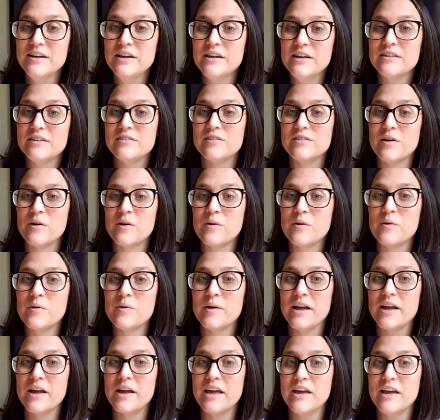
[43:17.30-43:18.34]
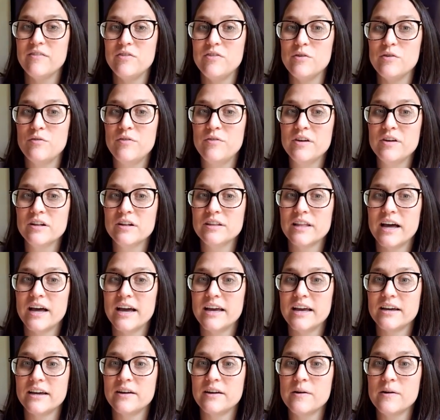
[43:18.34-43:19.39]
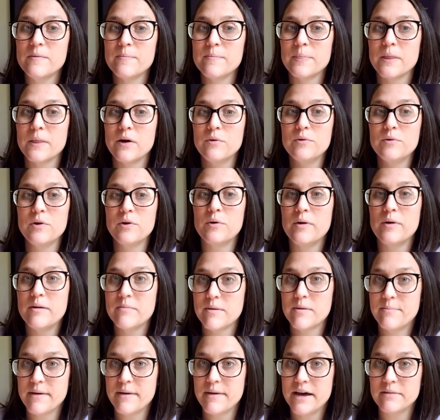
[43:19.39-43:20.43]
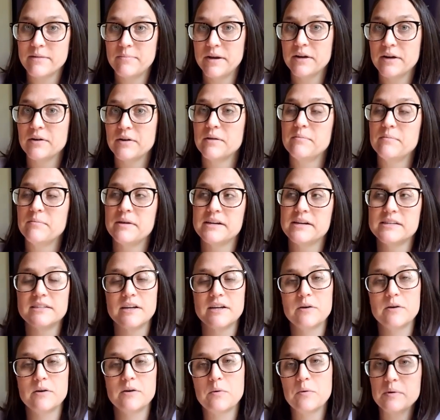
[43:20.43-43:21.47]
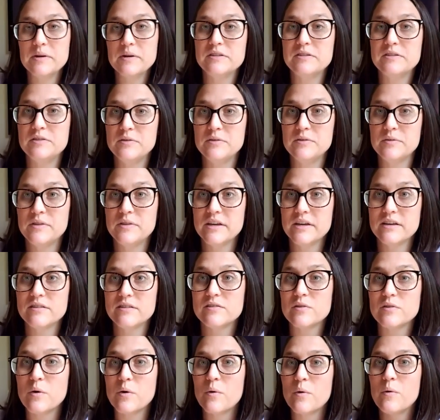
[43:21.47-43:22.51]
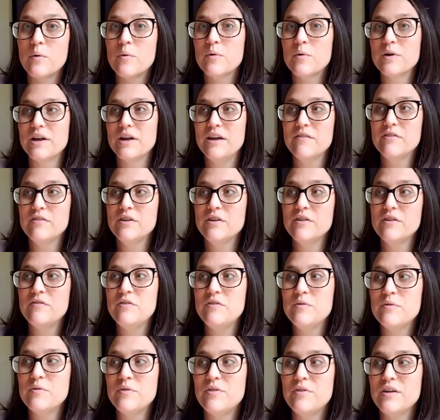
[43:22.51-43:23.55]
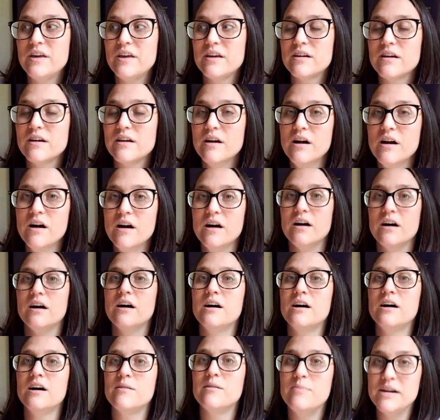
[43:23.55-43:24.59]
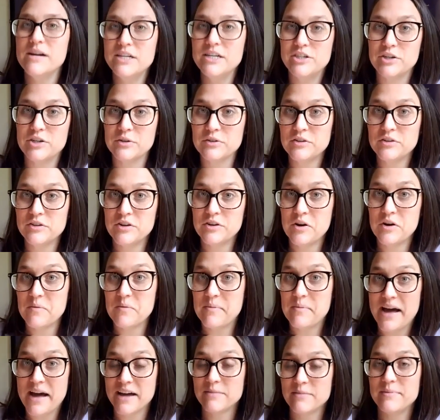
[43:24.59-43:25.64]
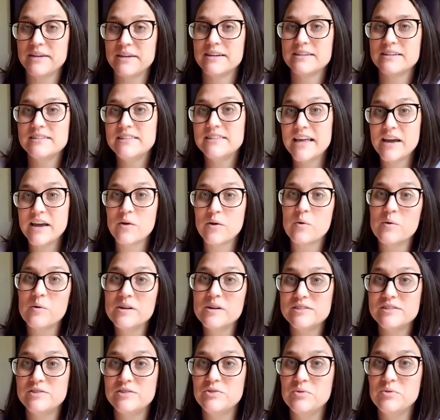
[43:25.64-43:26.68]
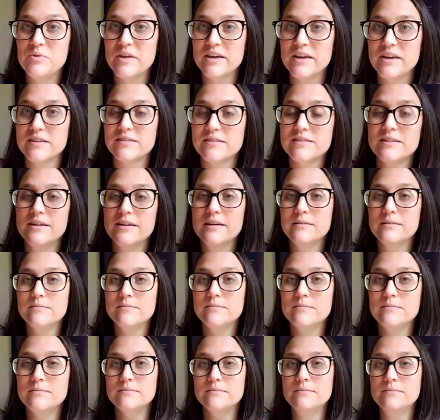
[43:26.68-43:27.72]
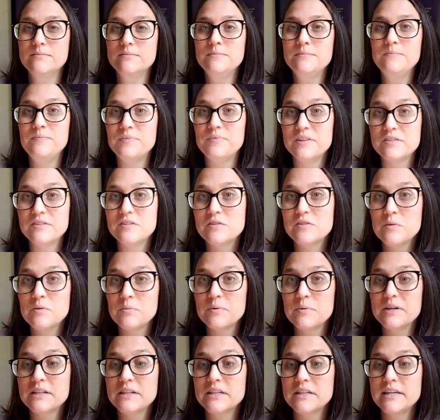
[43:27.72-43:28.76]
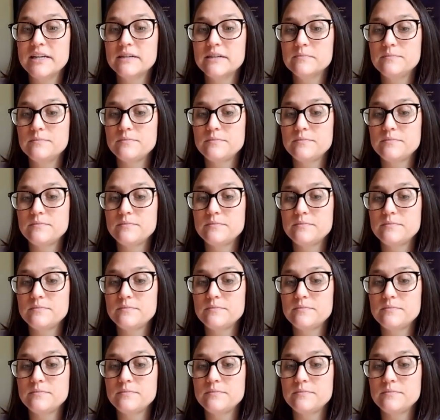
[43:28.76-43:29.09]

So if you feel like, oh no, I'm a bad parent because I always do this, or even if you think, oh, my children are bad because they always do this, this is a really